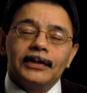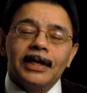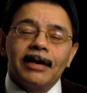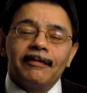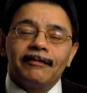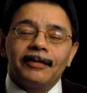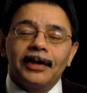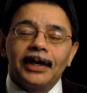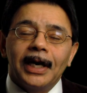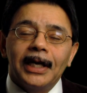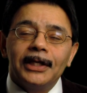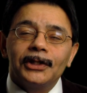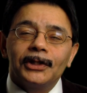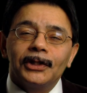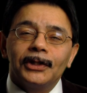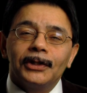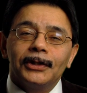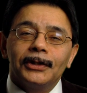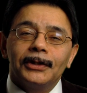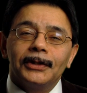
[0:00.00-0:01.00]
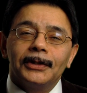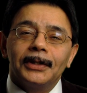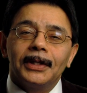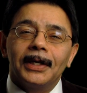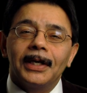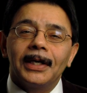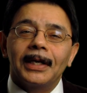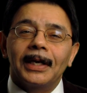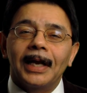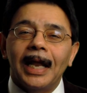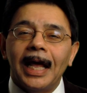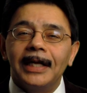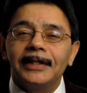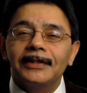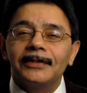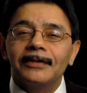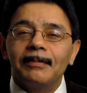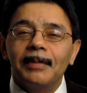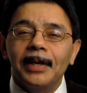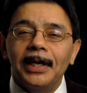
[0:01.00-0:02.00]
deferential,
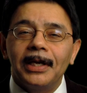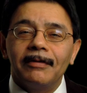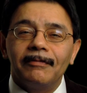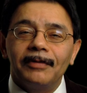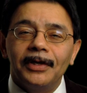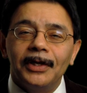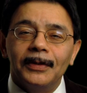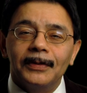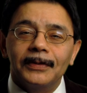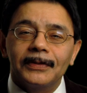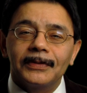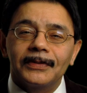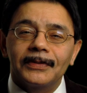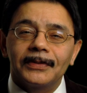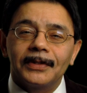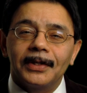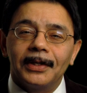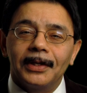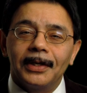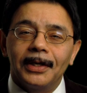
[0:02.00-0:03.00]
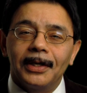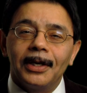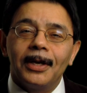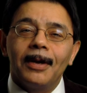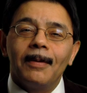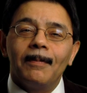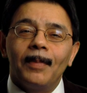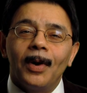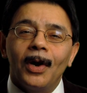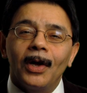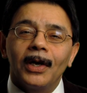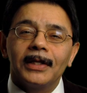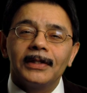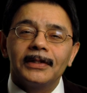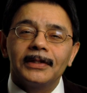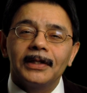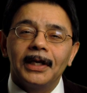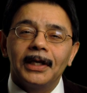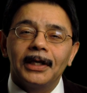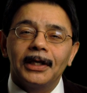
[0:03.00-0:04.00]
glad to be of use,
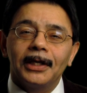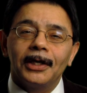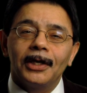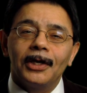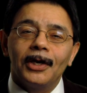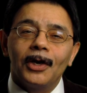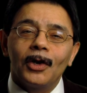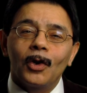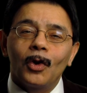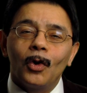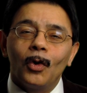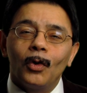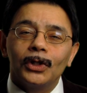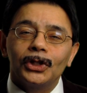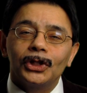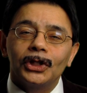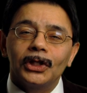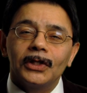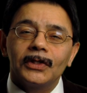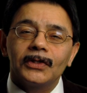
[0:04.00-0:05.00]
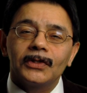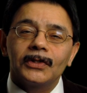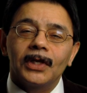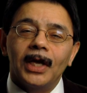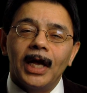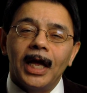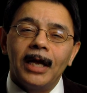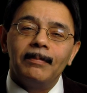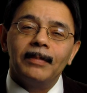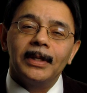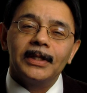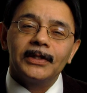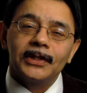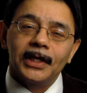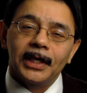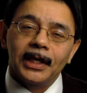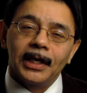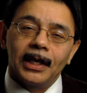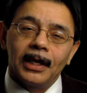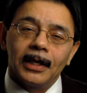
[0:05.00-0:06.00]
politic, cautious and
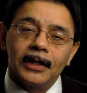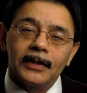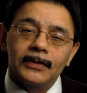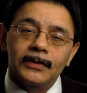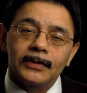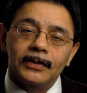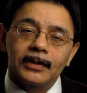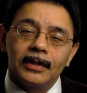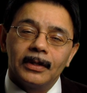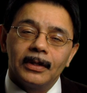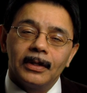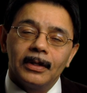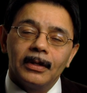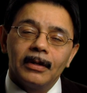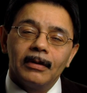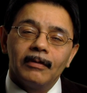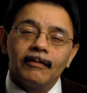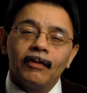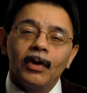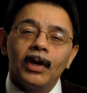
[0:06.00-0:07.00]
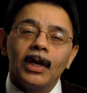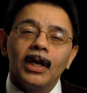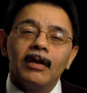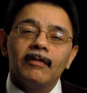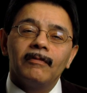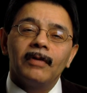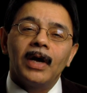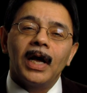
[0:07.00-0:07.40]
meticulous, full